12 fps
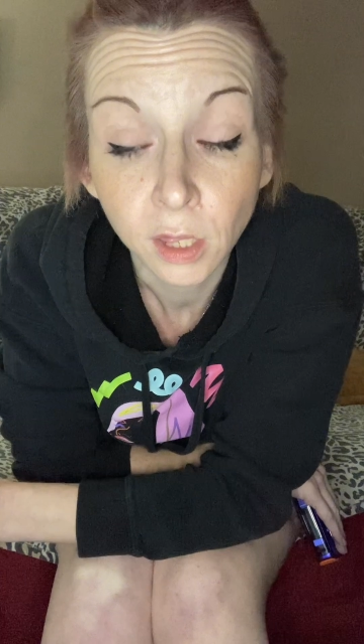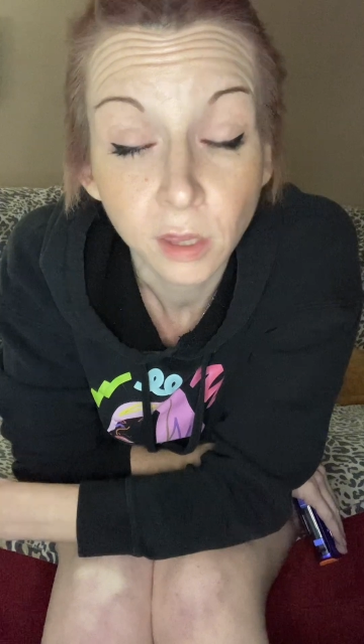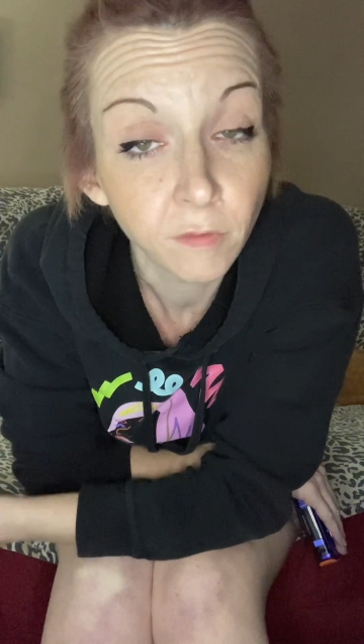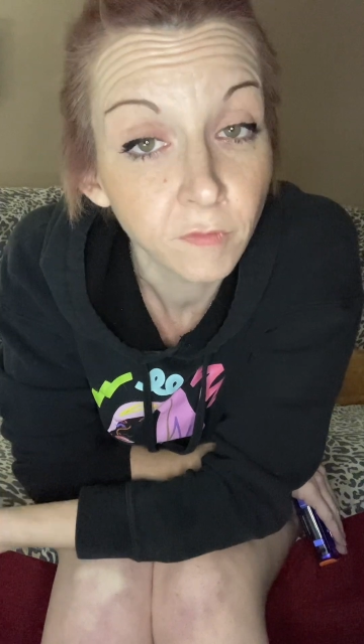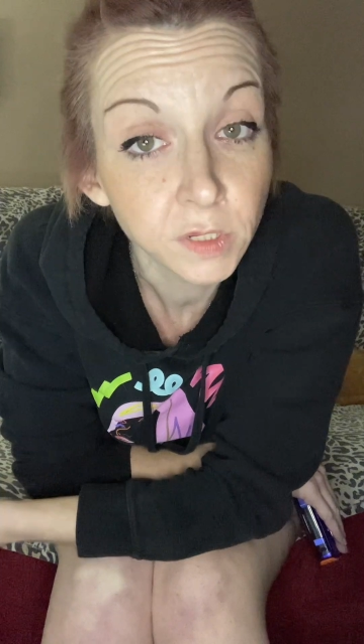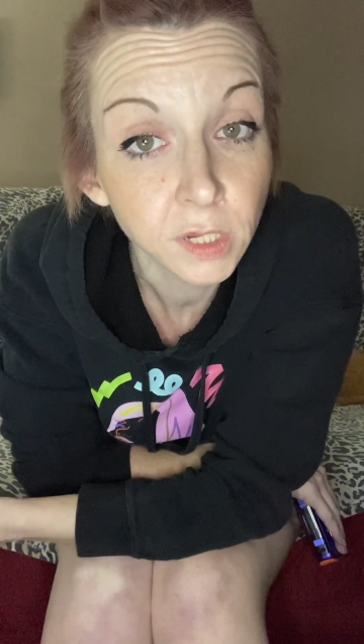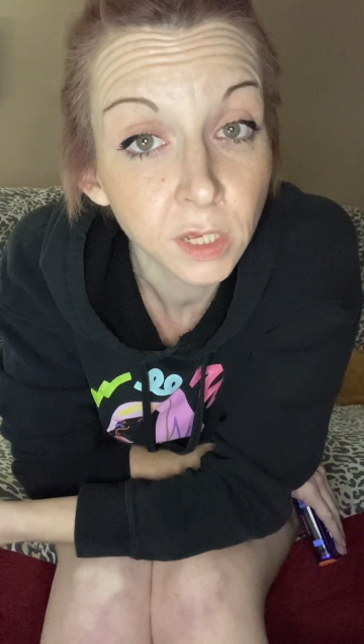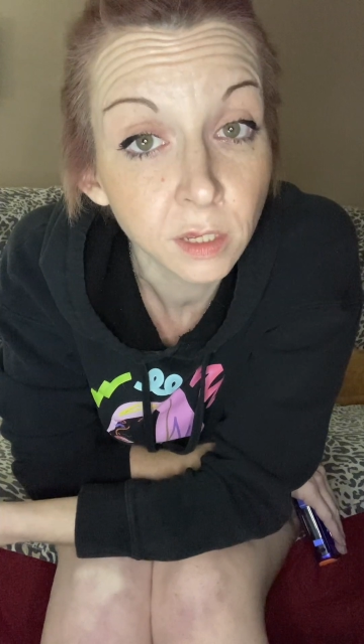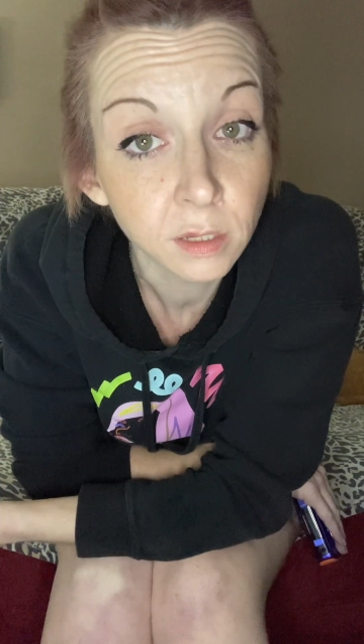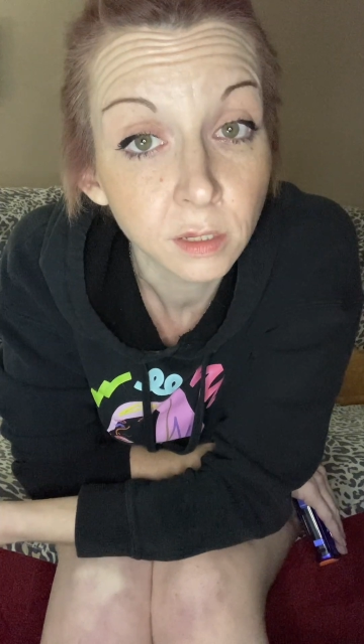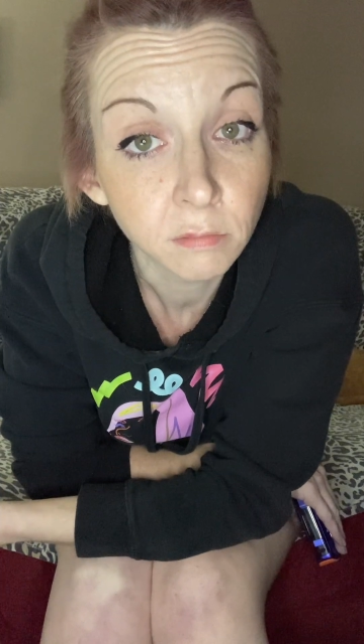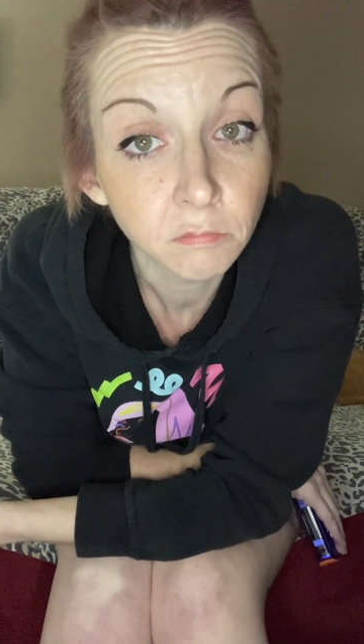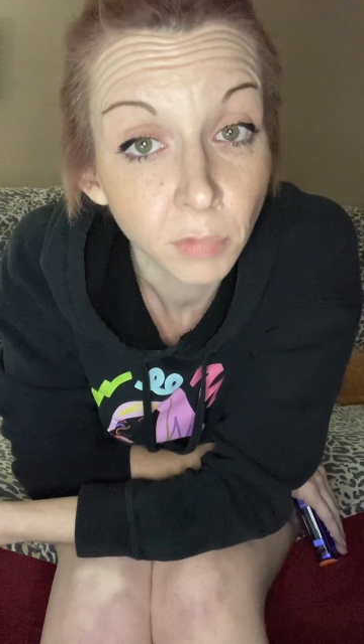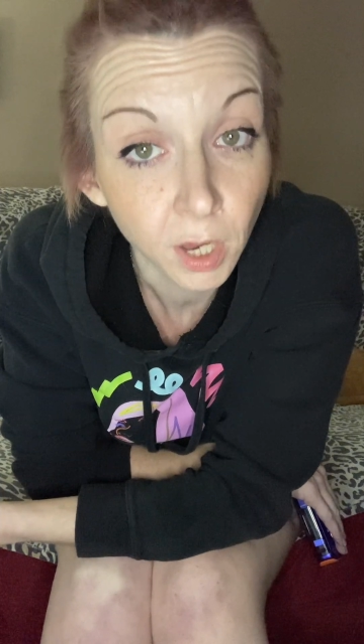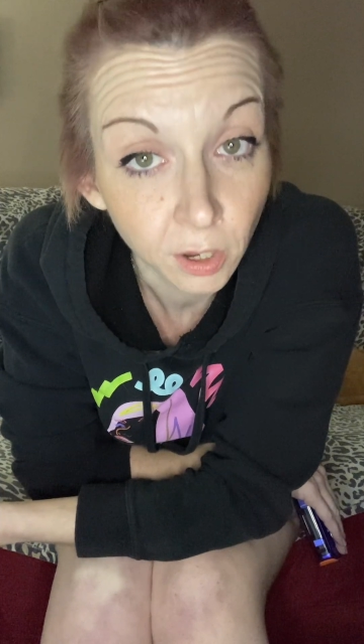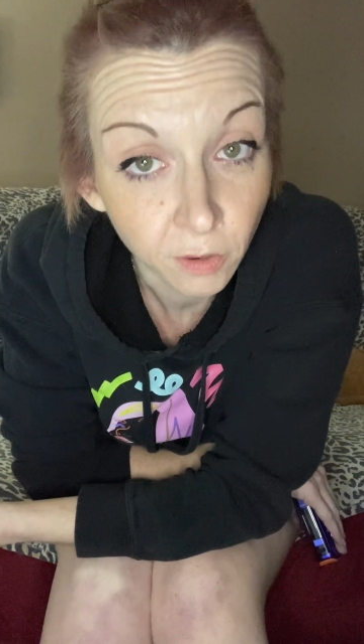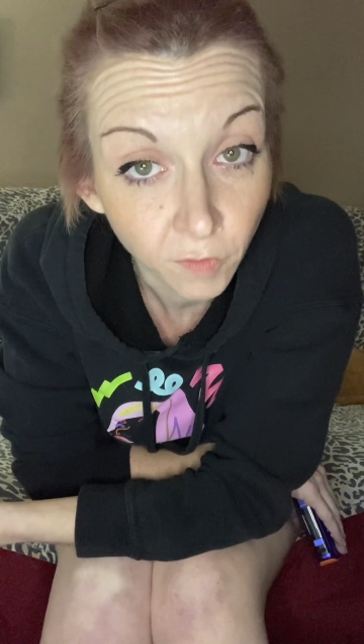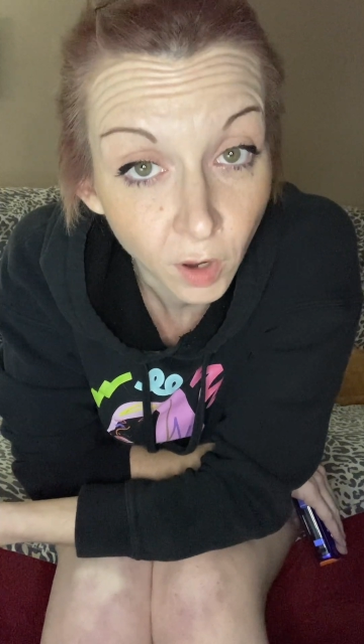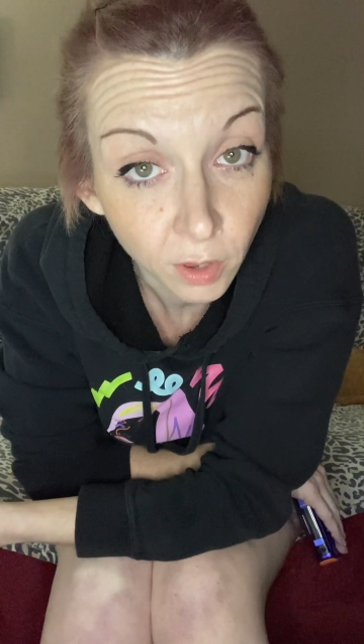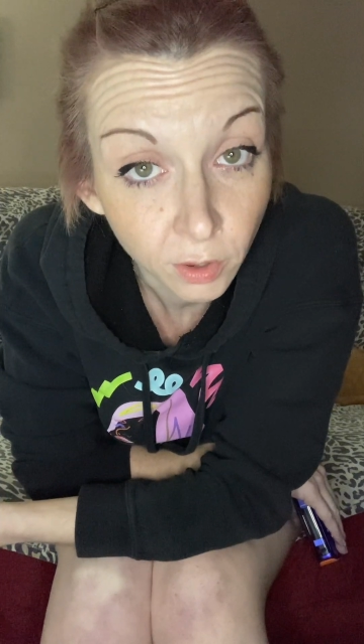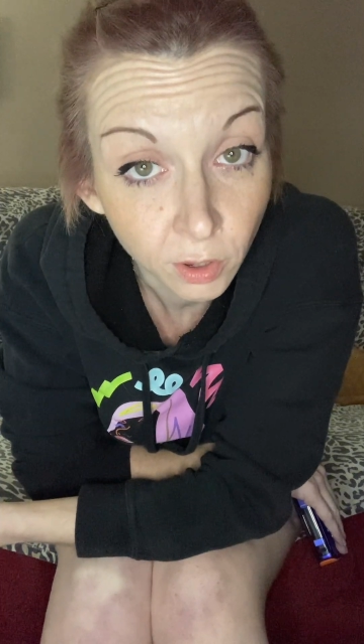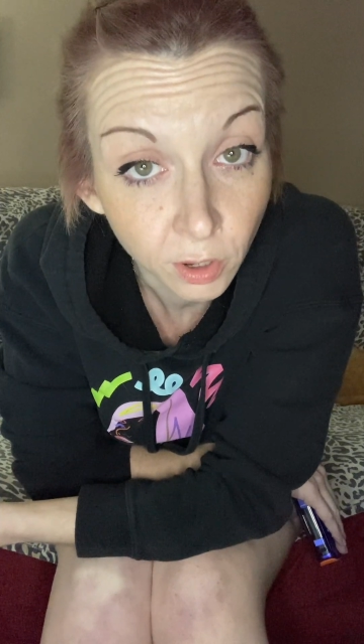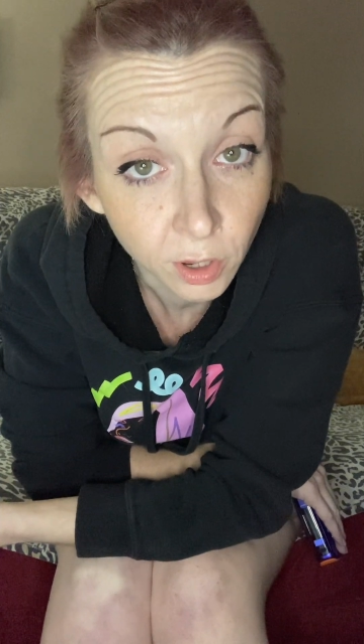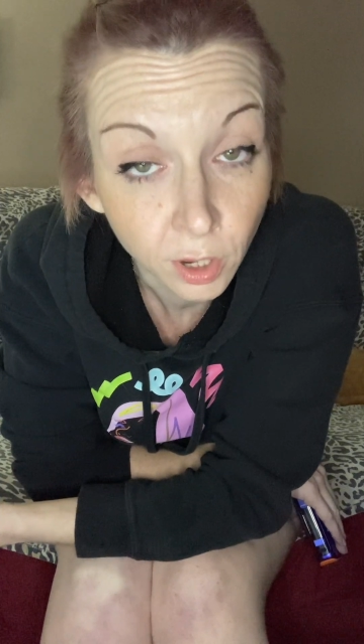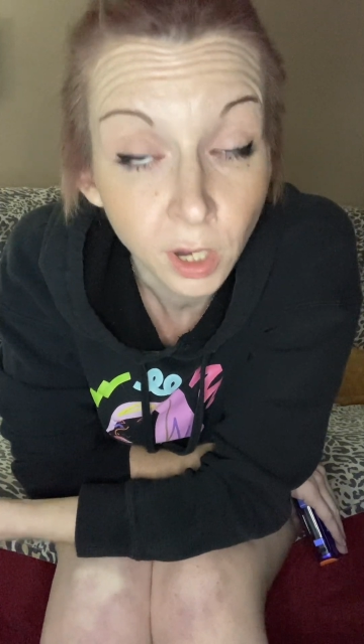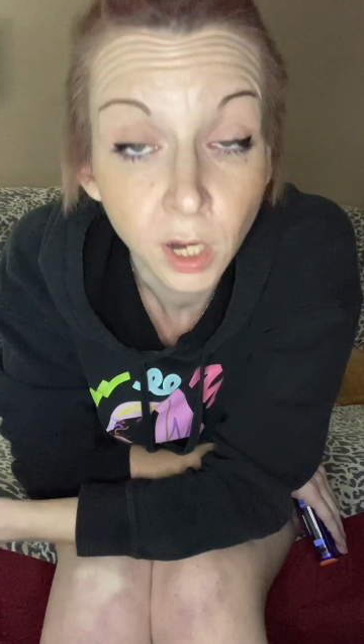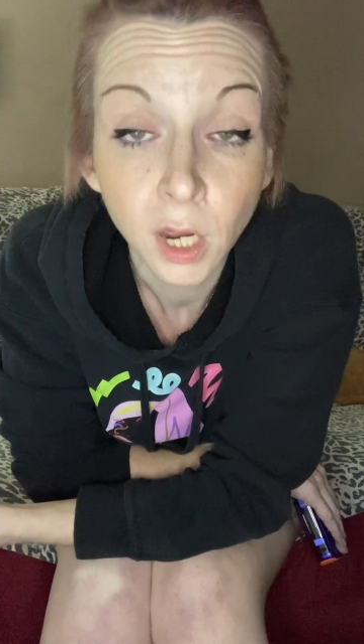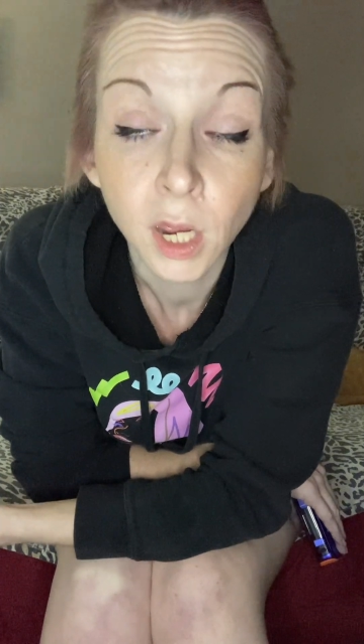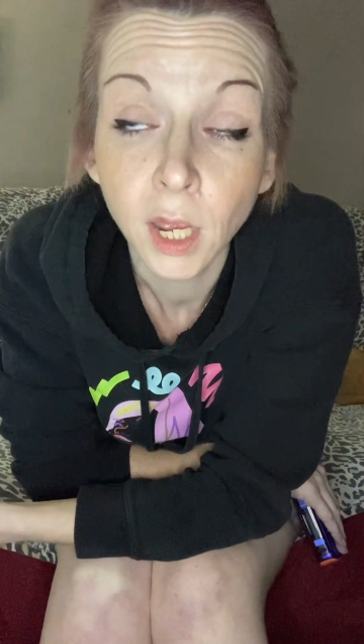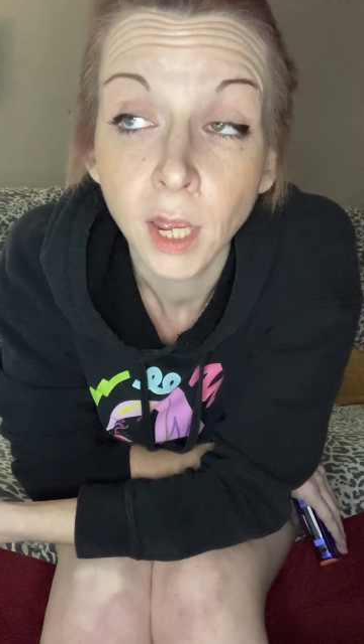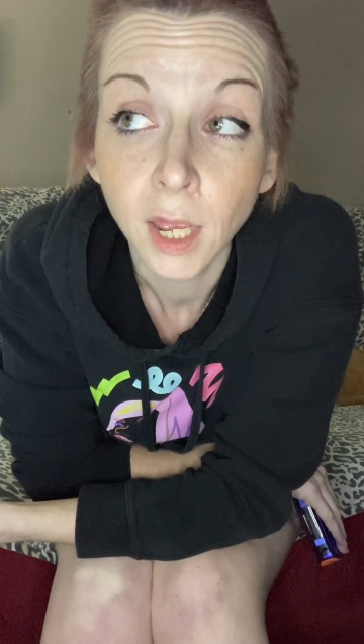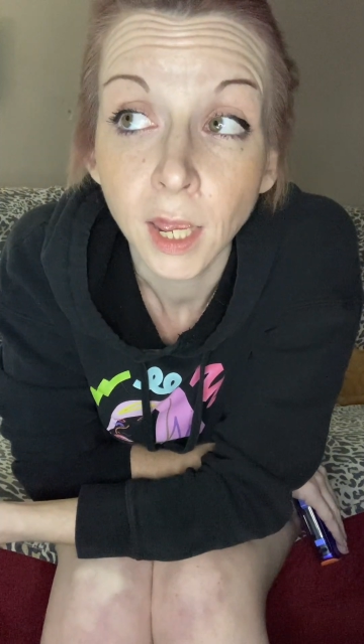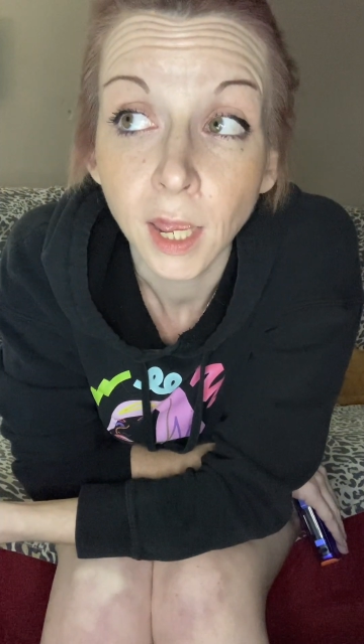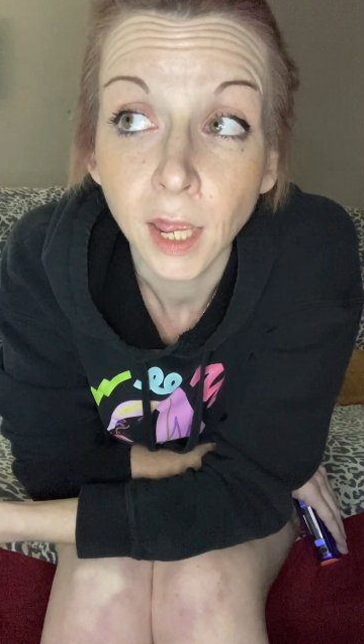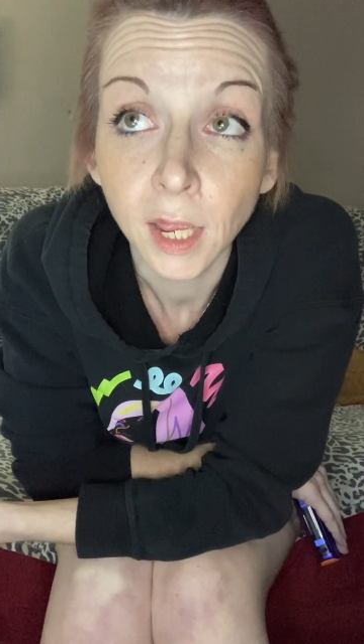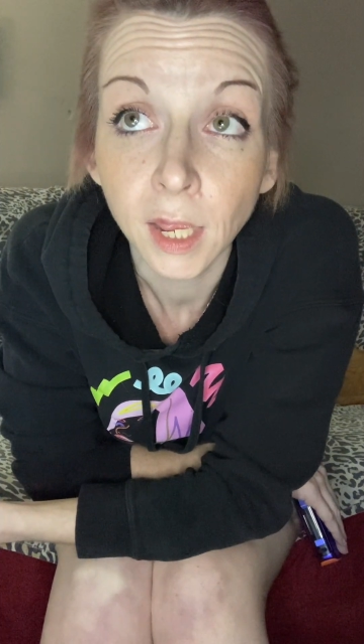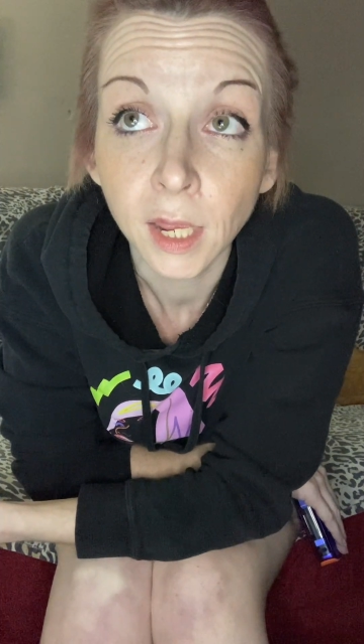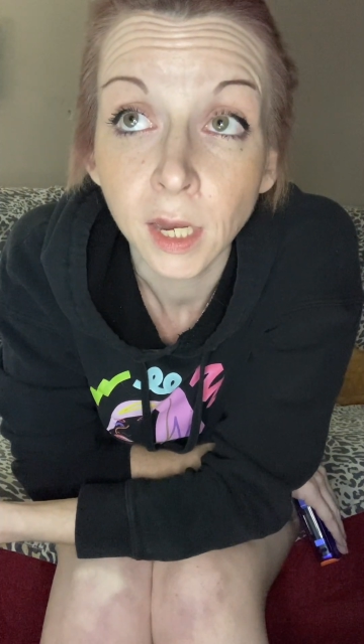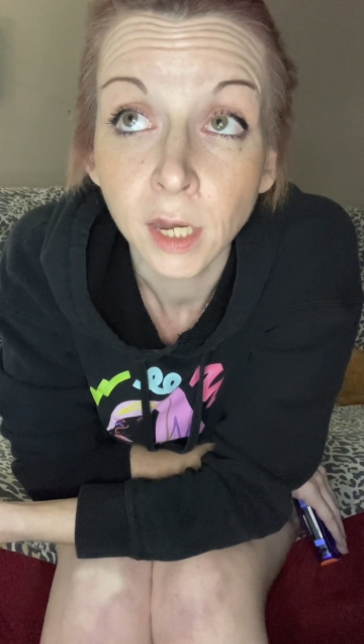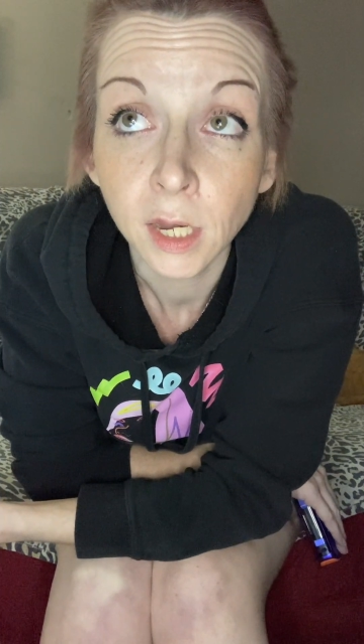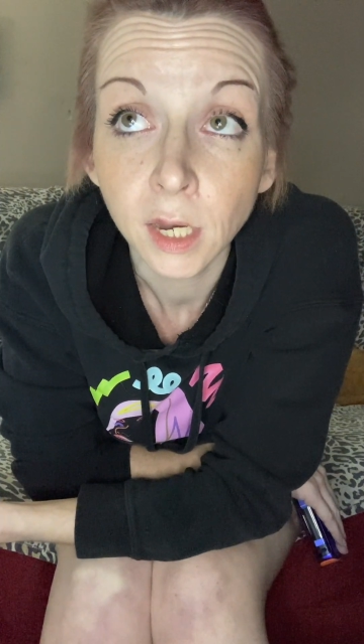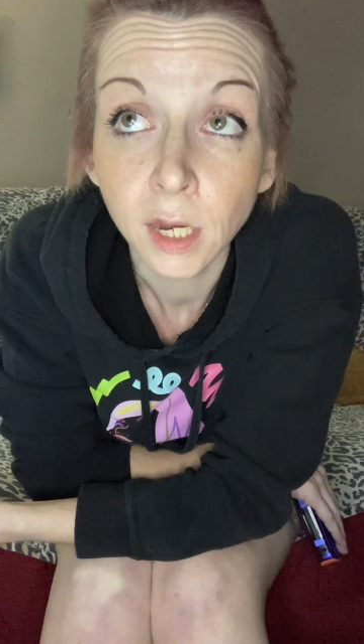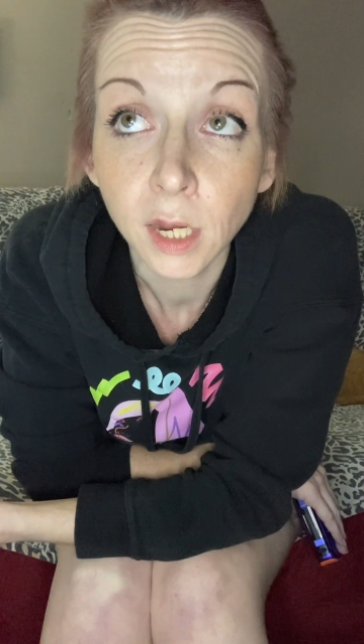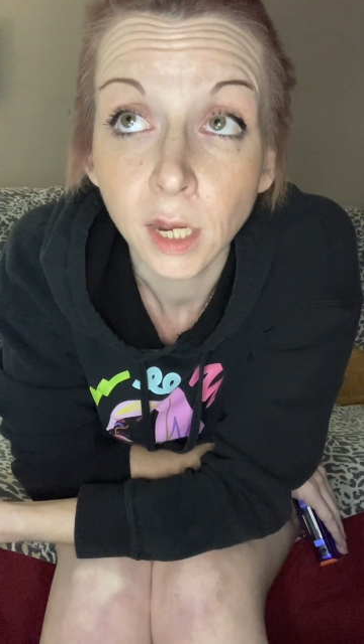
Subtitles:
the visit by her father, and